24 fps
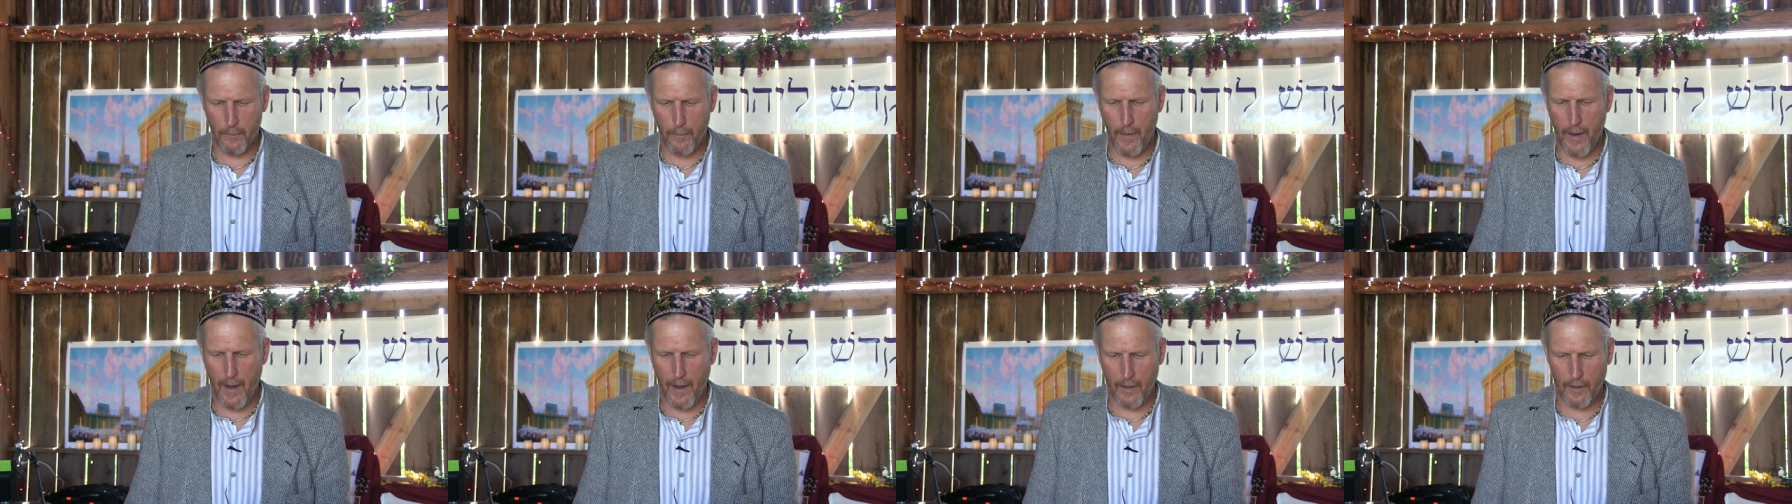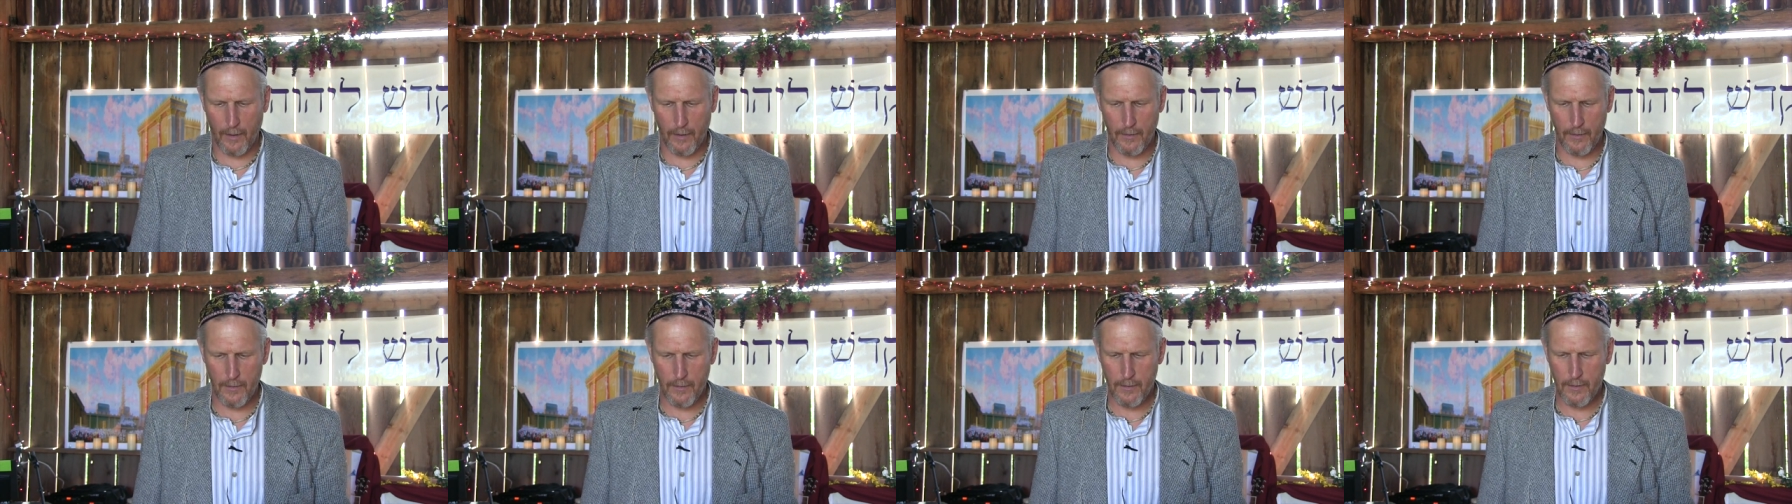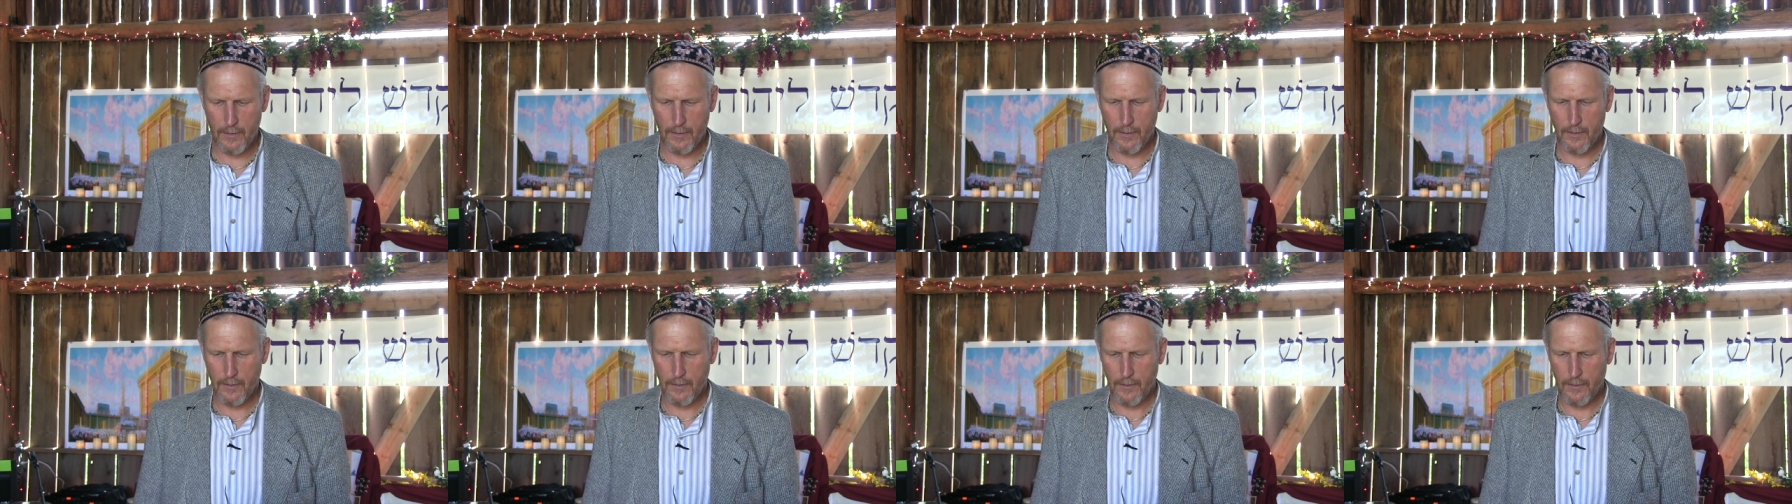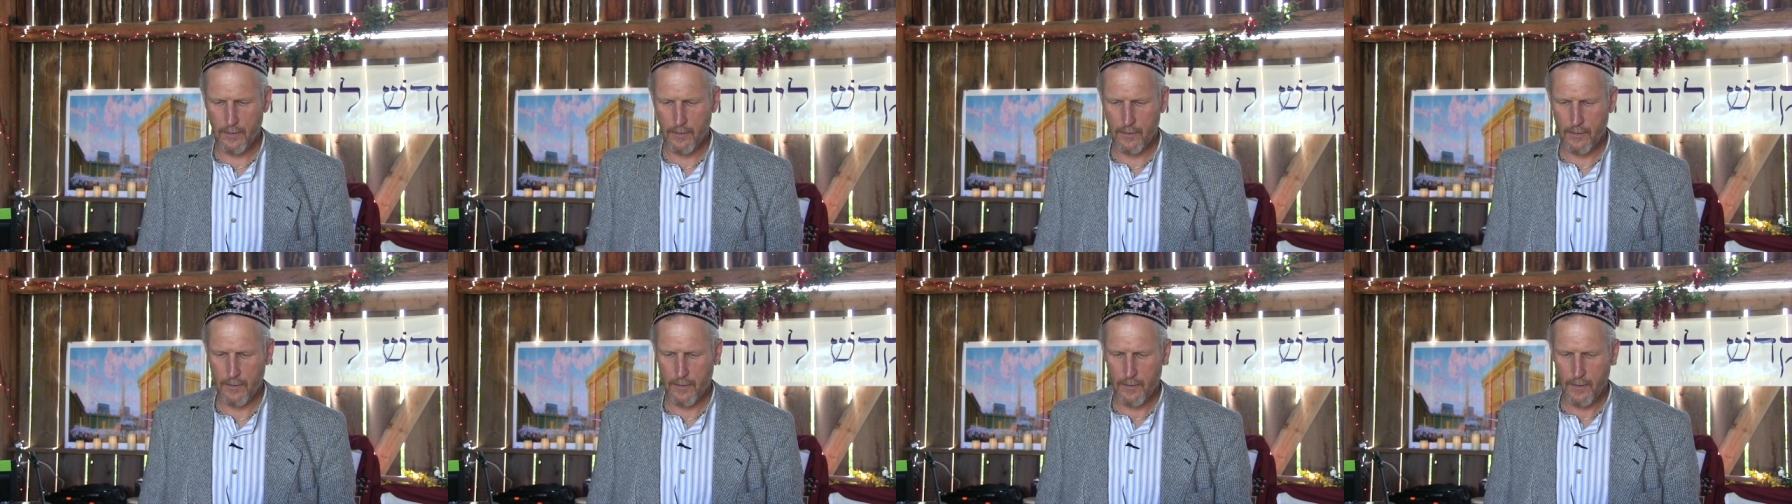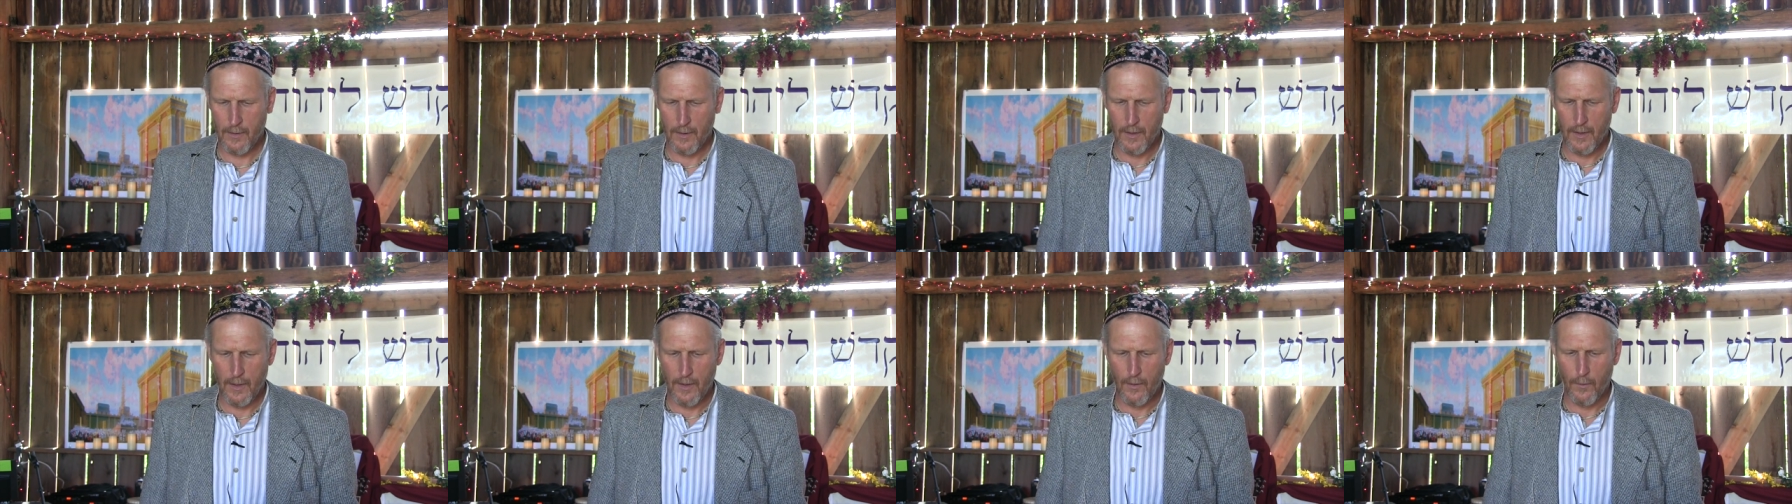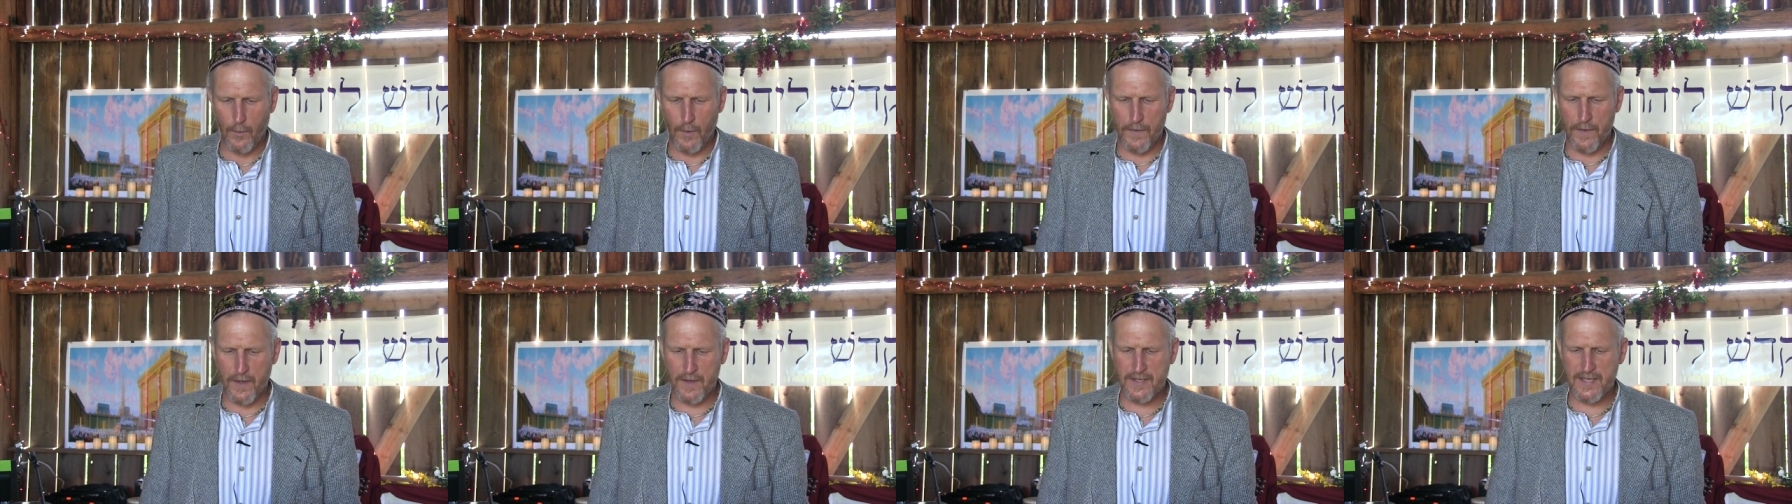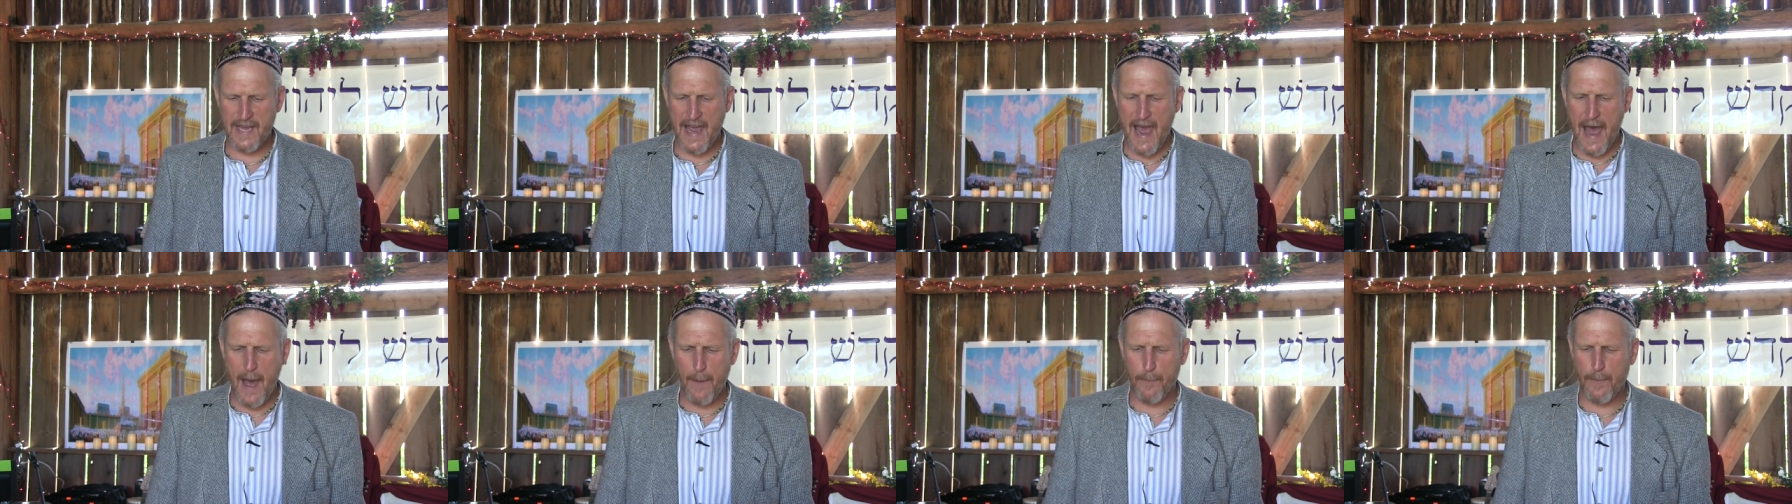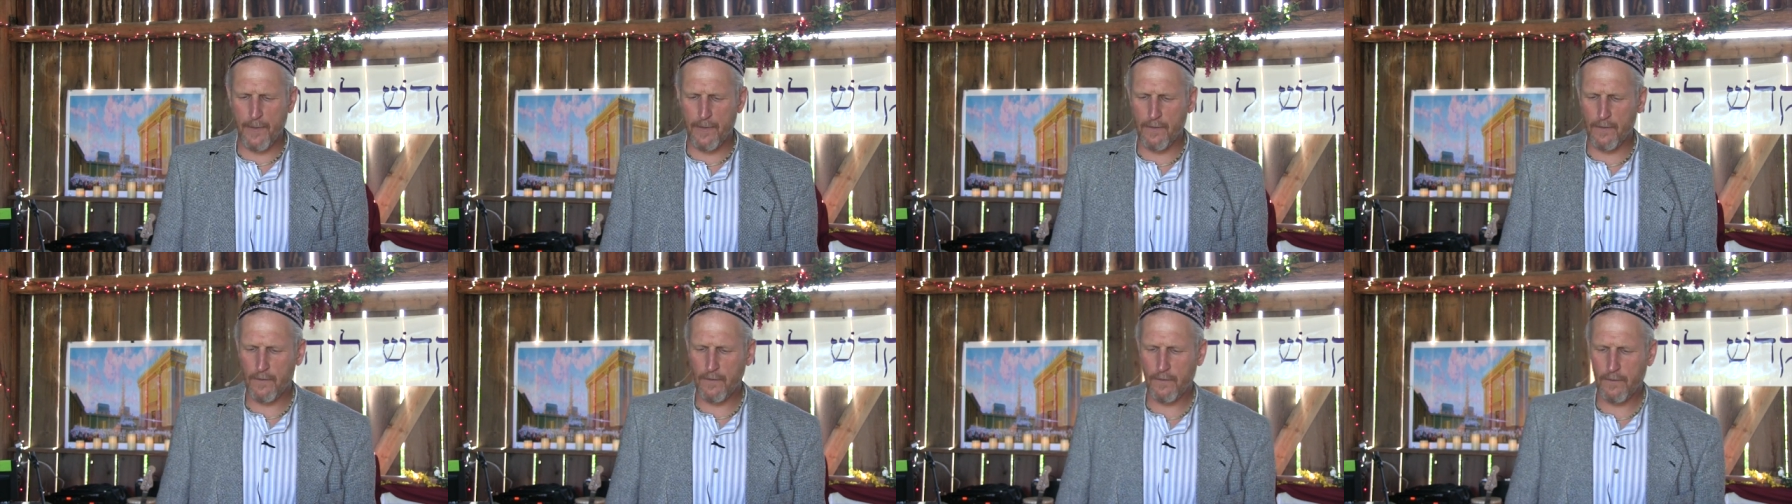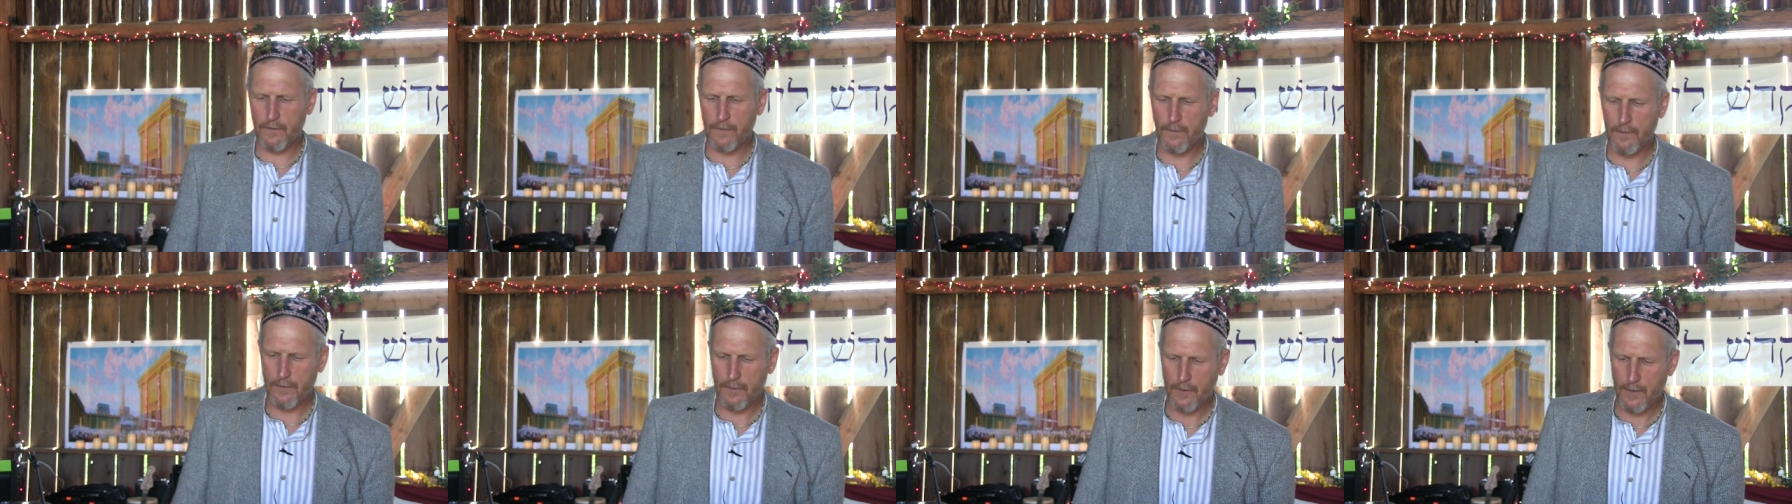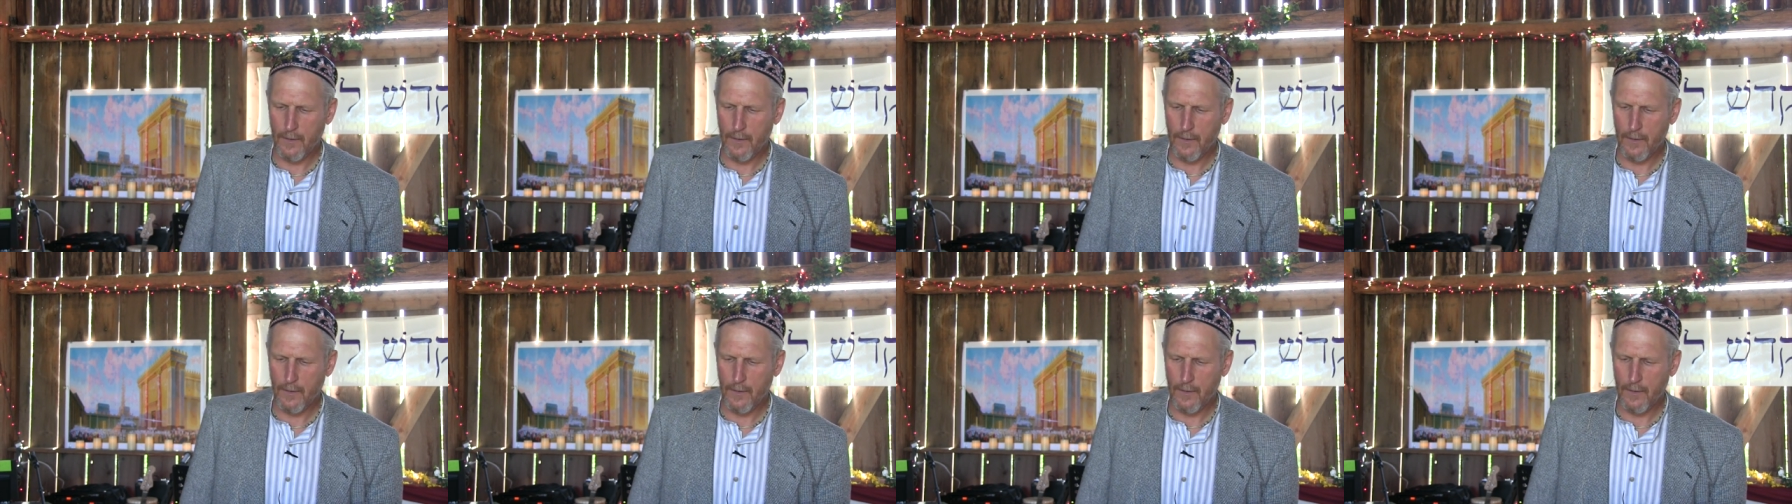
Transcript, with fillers: back. When this happens,